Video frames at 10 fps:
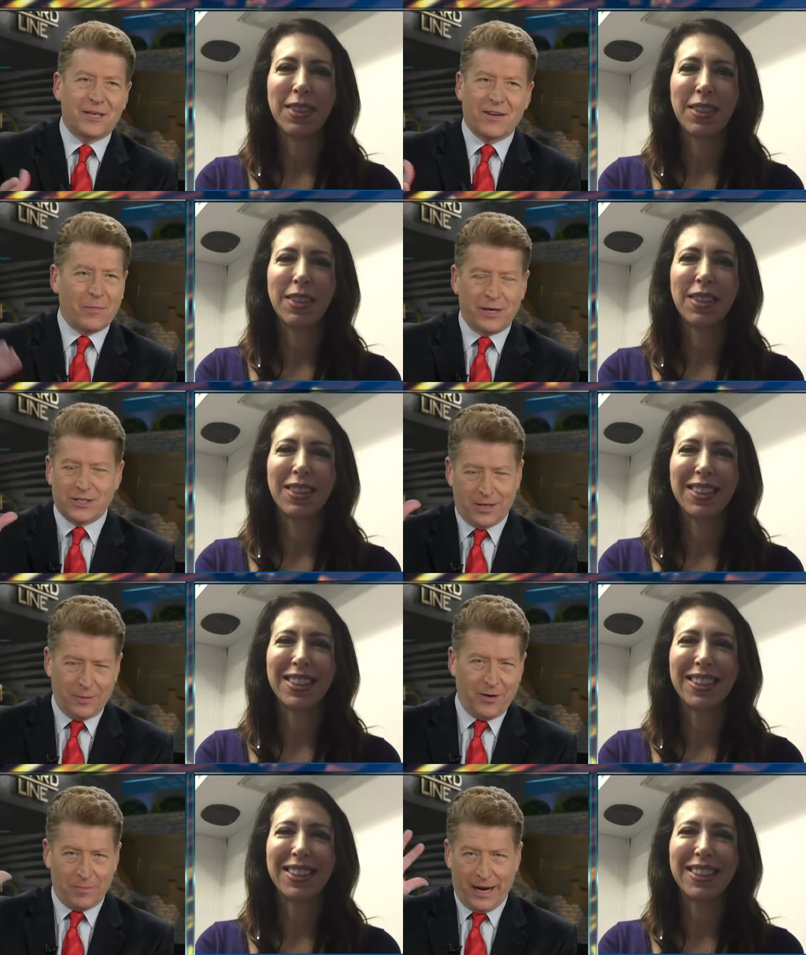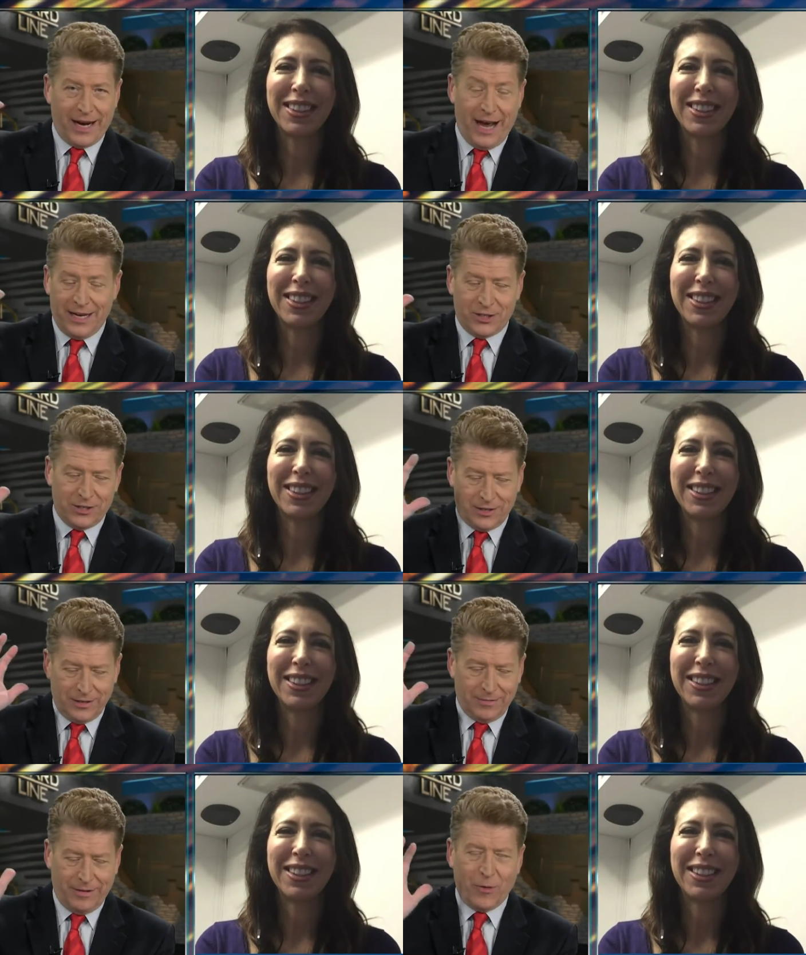Speaker 1: everybody's going to be going, my God, she's in a
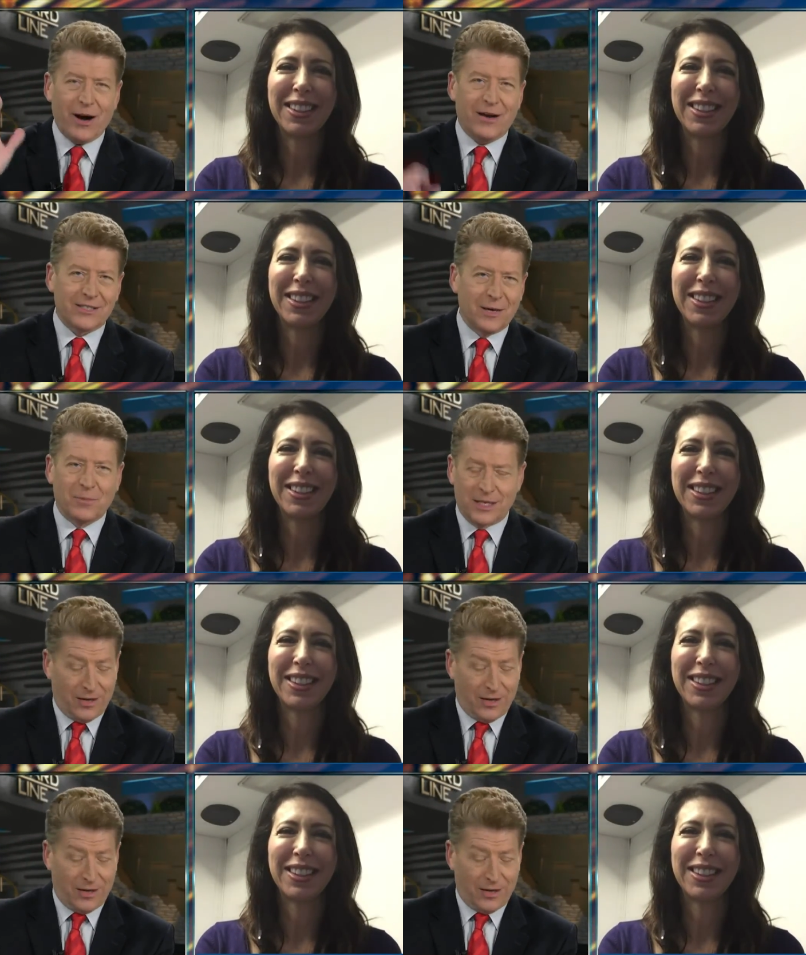warehouse someplace. I